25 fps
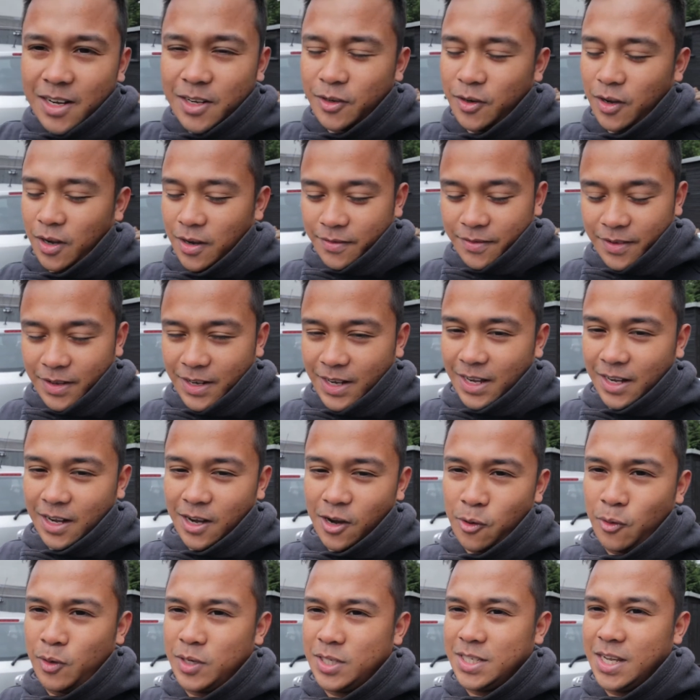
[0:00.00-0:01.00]
don't know, I feel like I
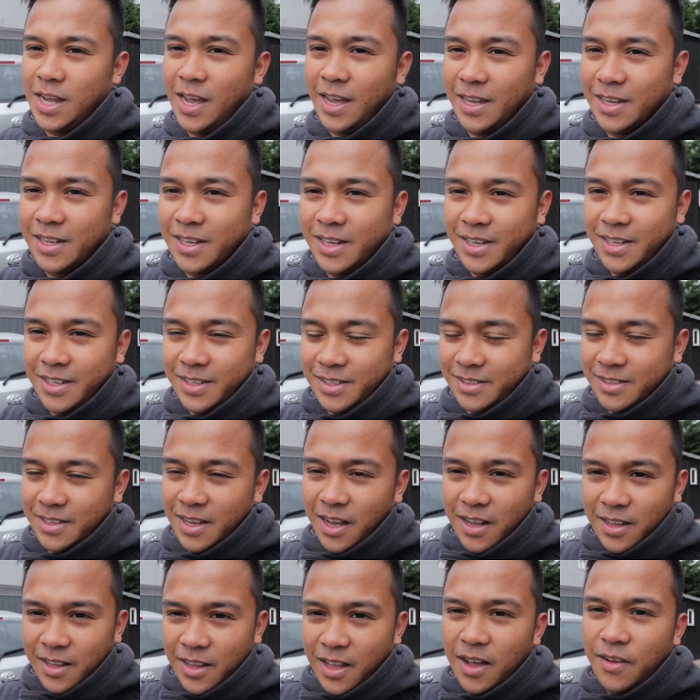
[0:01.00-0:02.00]
always say
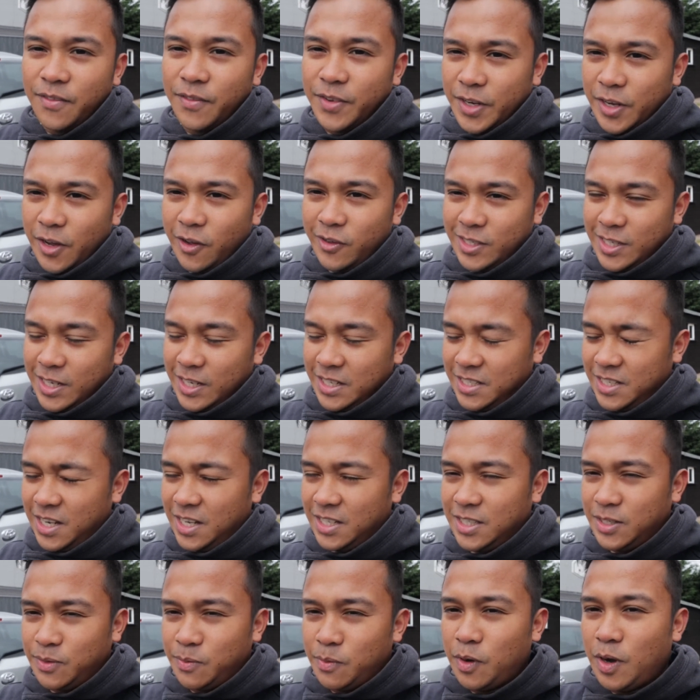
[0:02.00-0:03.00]
a video is an
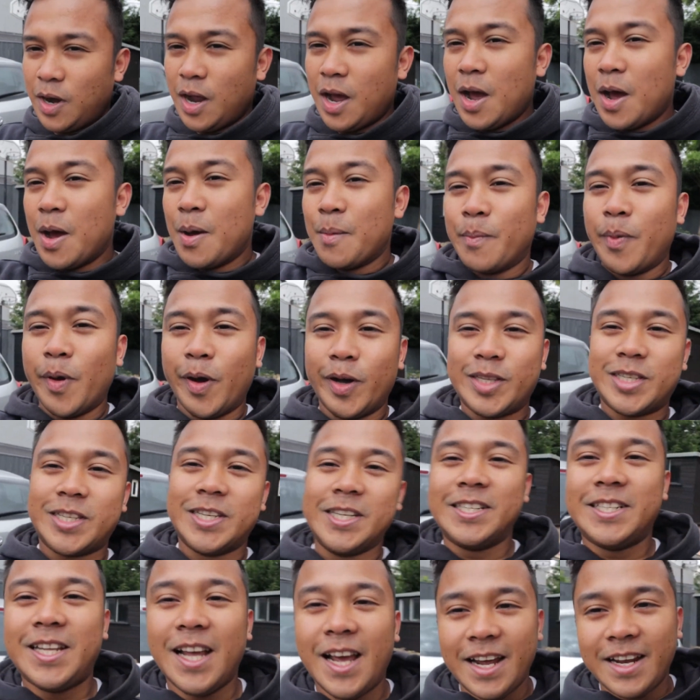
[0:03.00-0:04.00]
exciting one, but
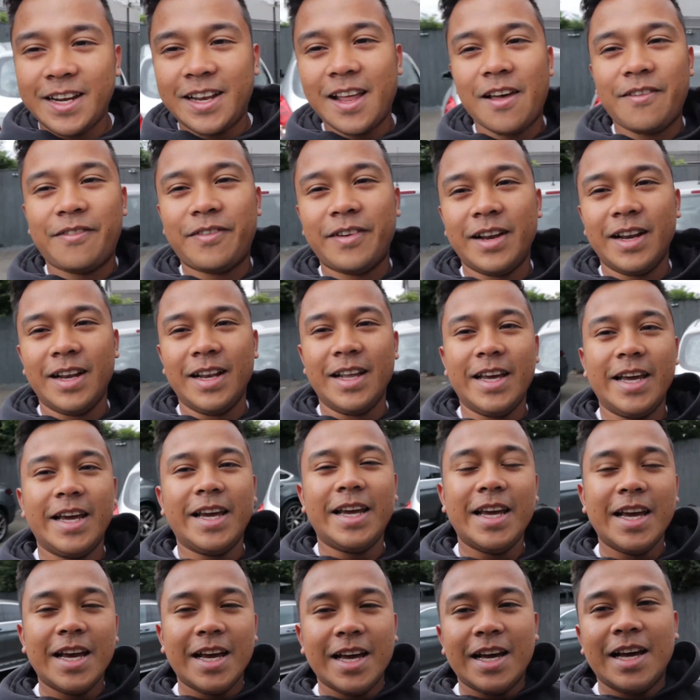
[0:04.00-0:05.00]
today
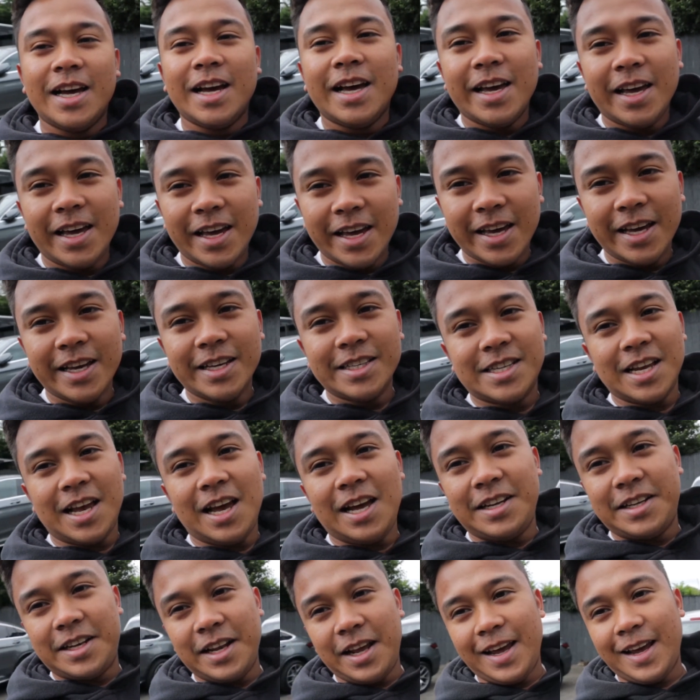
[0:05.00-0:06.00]
definitely is
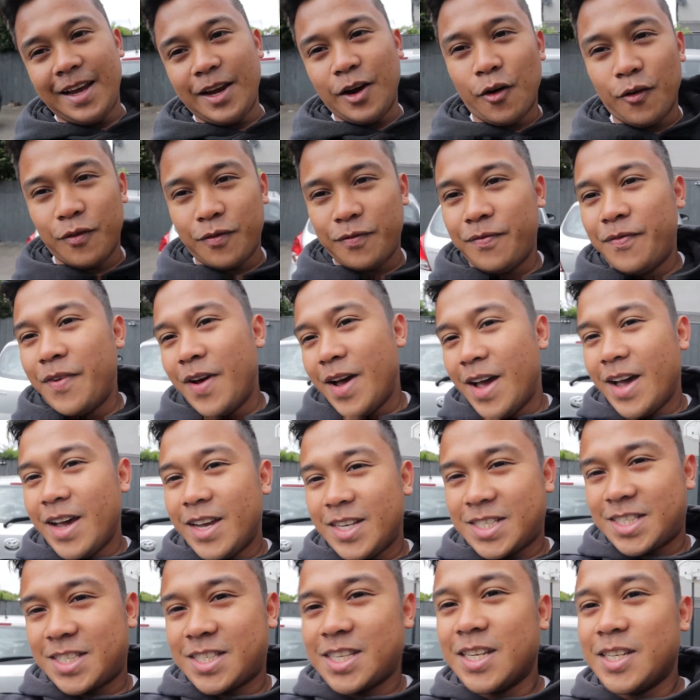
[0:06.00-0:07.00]
a day of
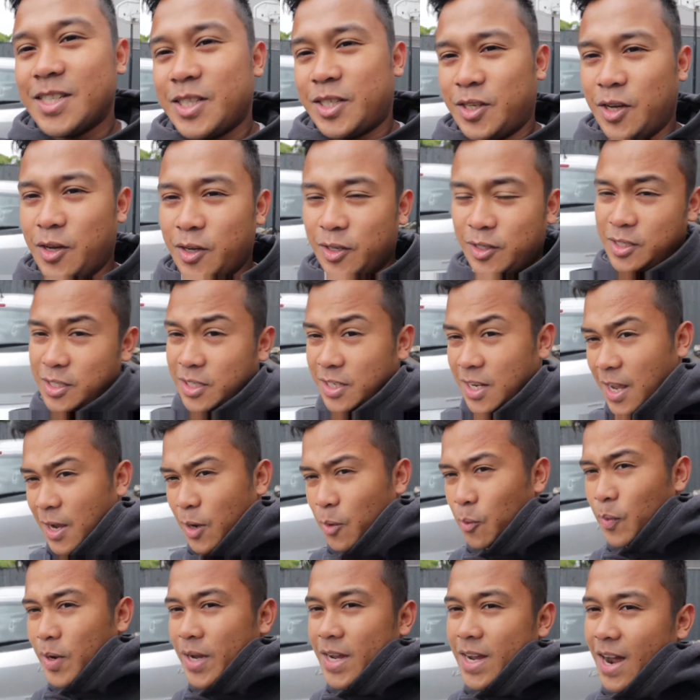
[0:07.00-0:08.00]
firsts. So today
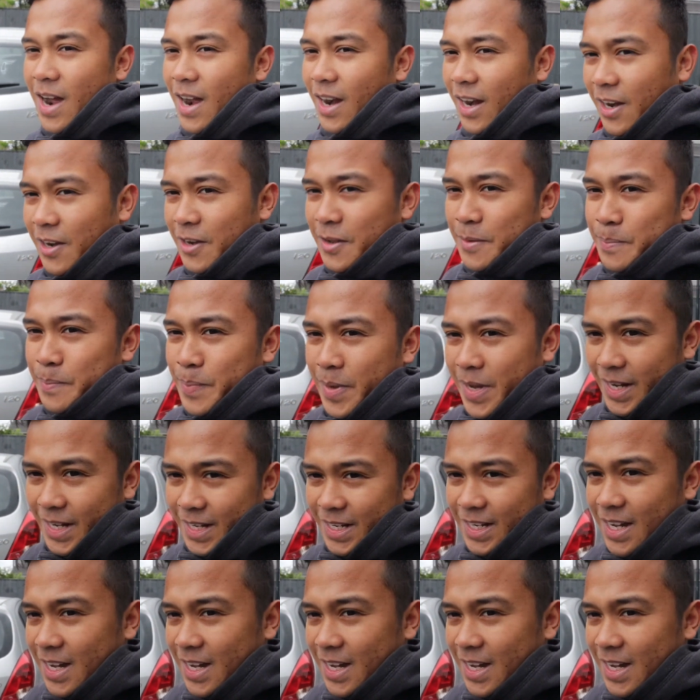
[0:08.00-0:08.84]
we are going to be